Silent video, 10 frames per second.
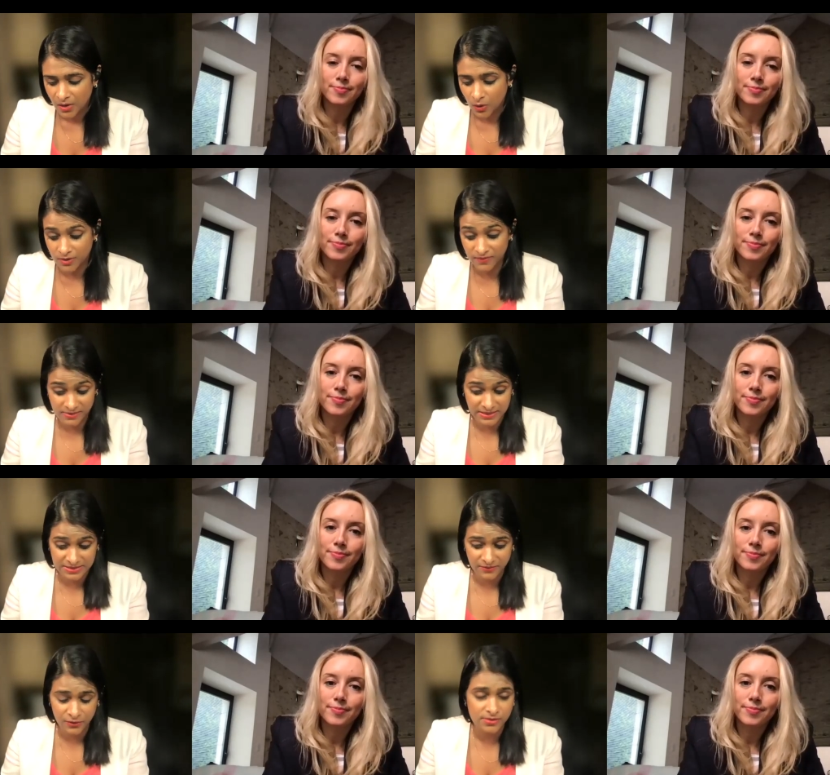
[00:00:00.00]
Speaker 1: or investing in
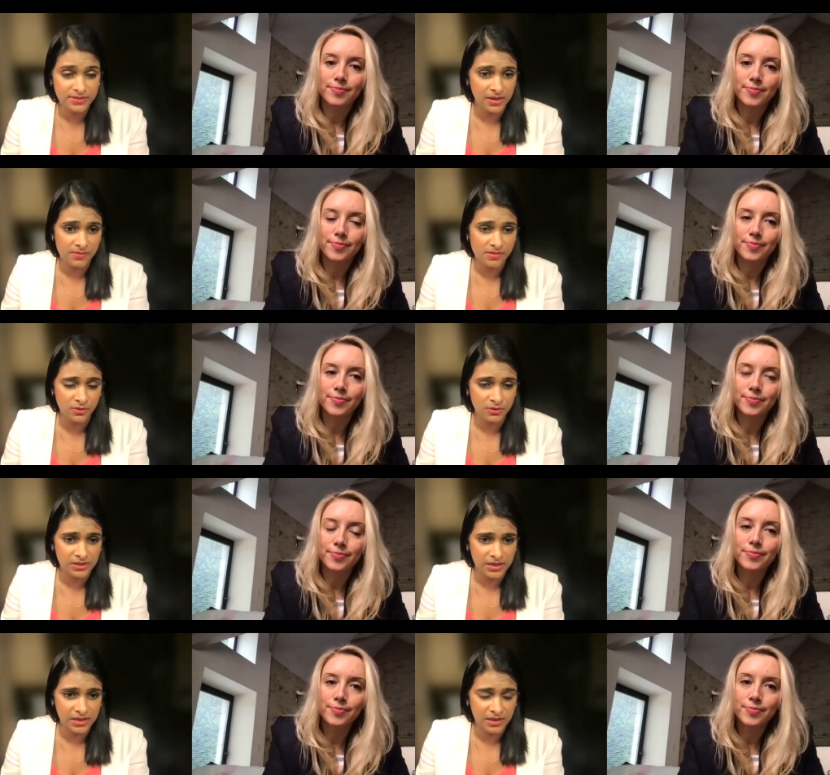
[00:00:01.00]
diverse teams
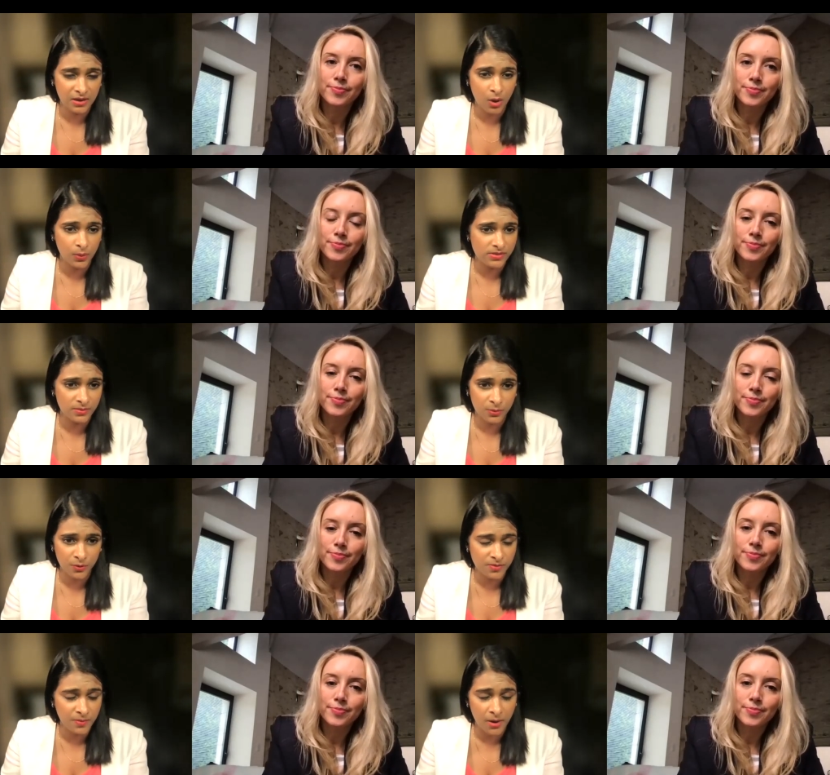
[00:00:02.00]
certainly always
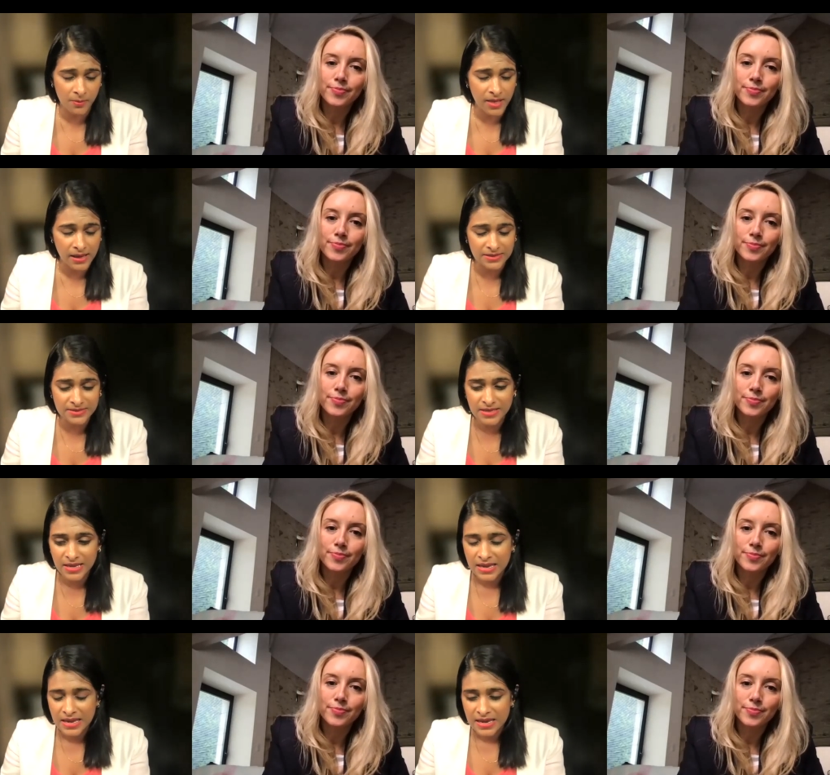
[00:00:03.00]
improves bottom lines
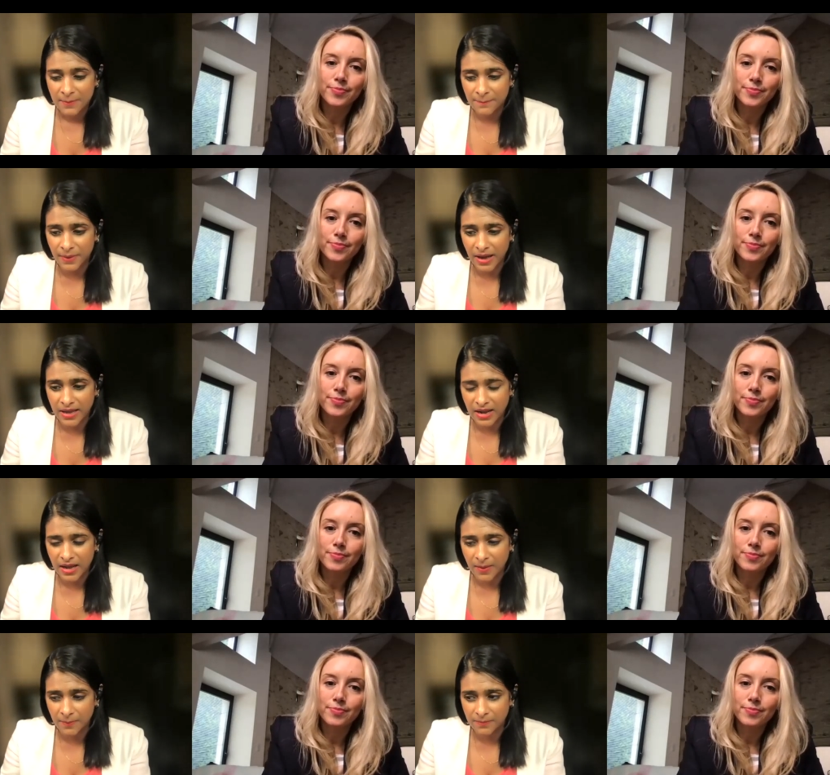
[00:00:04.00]
but
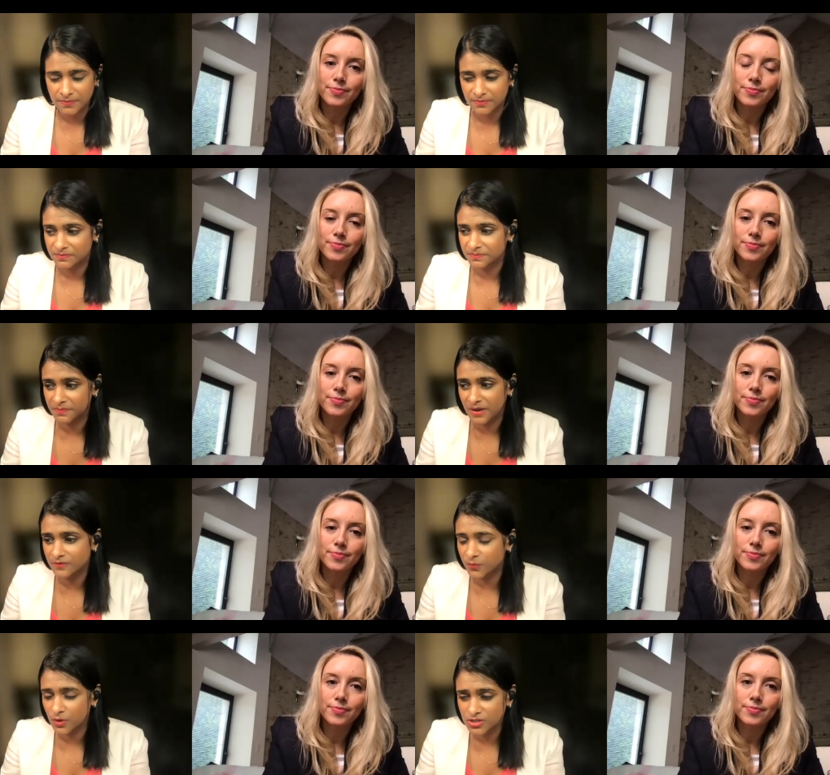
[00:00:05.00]
um,
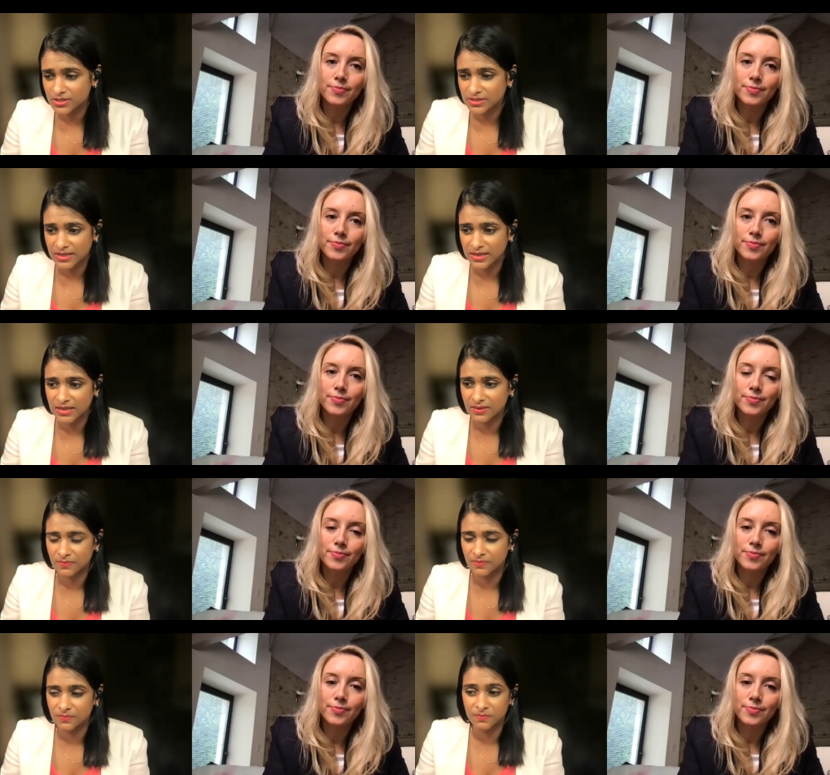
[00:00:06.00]
unfortunately
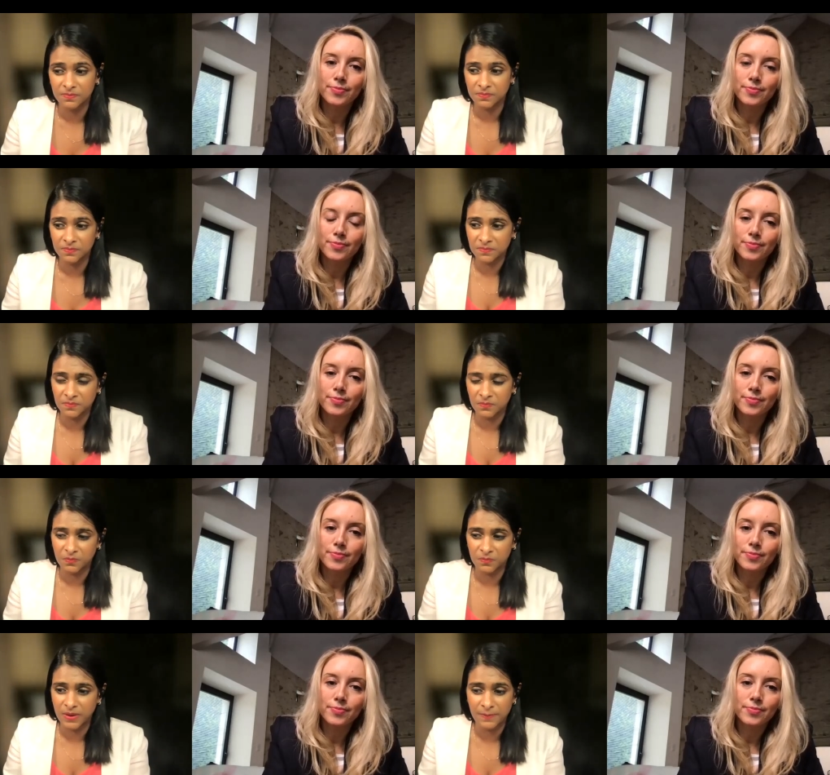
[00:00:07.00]

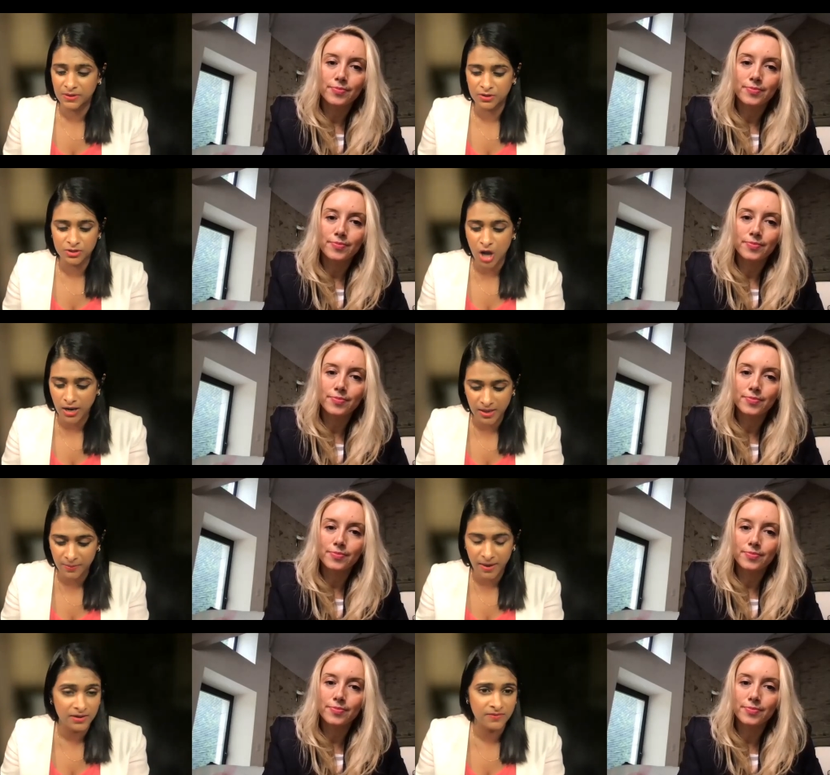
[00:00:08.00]
people are talking
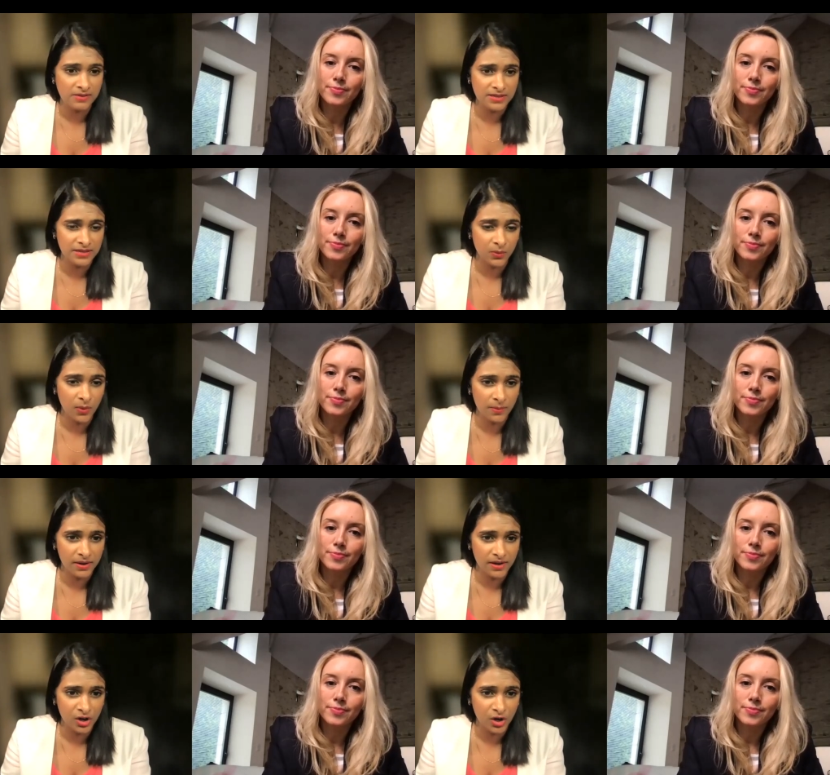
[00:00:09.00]
about investing in women
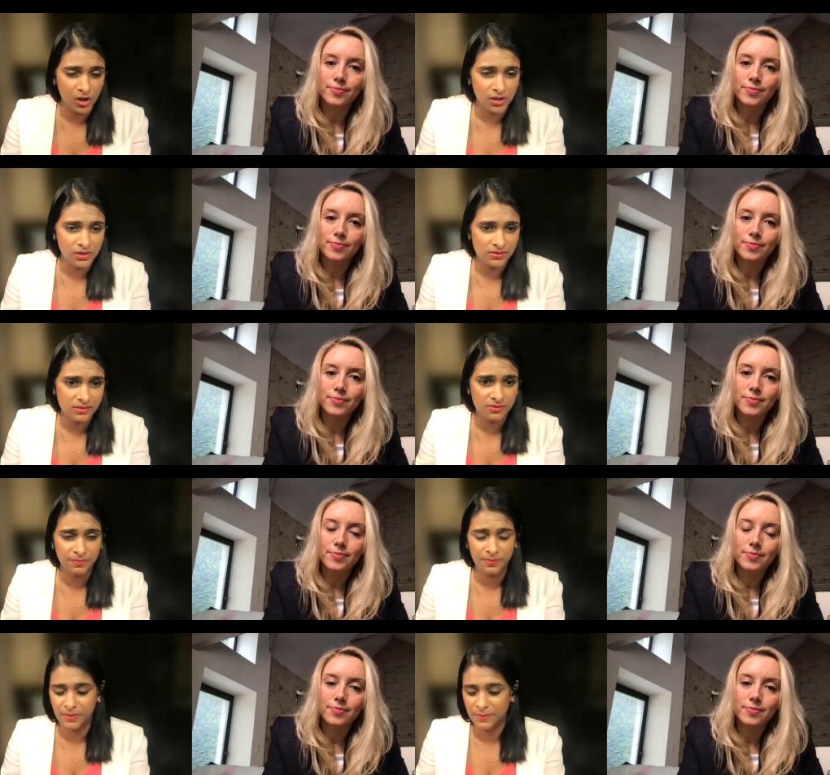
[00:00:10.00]
and girls
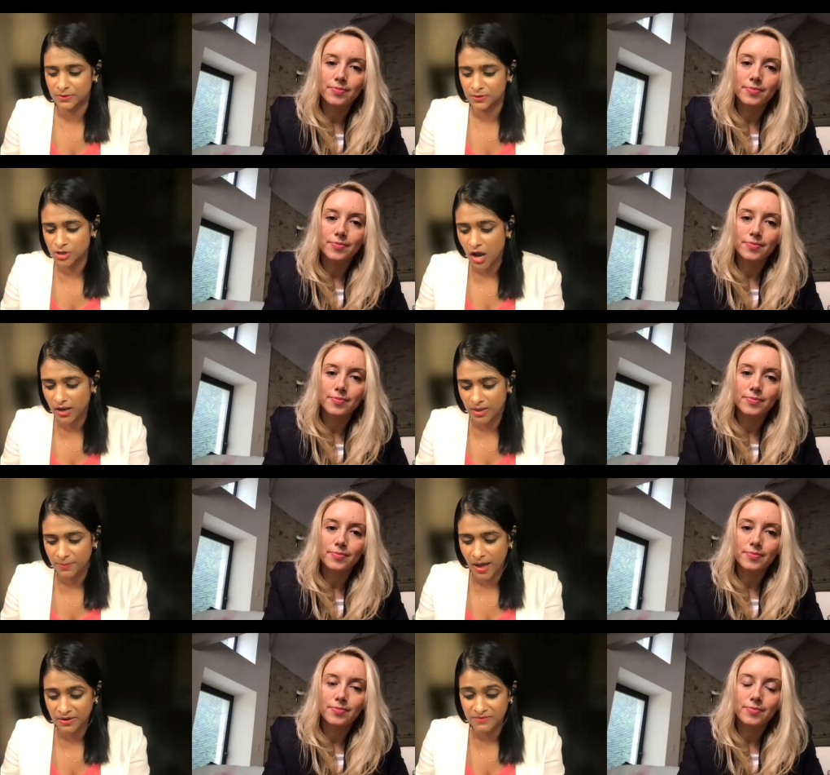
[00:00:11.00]
people are talking
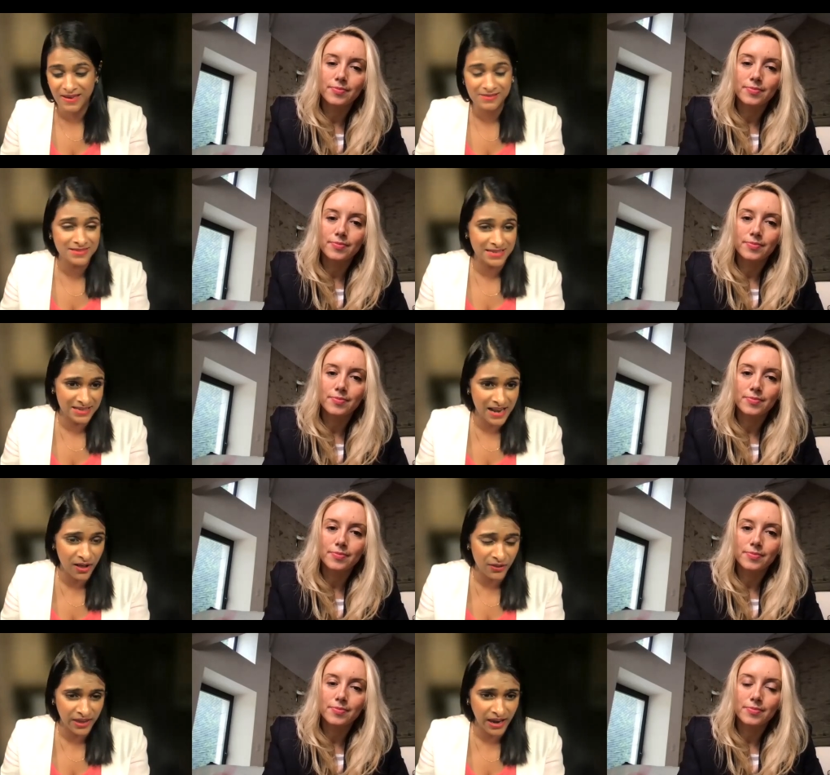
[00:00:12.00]
about investing in
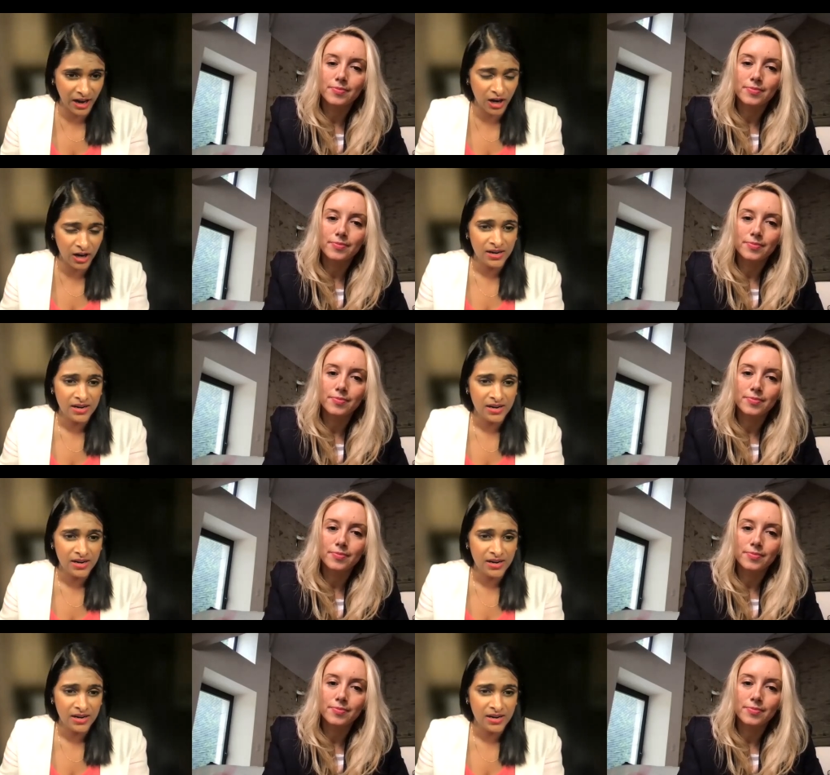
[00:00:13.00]
healthcare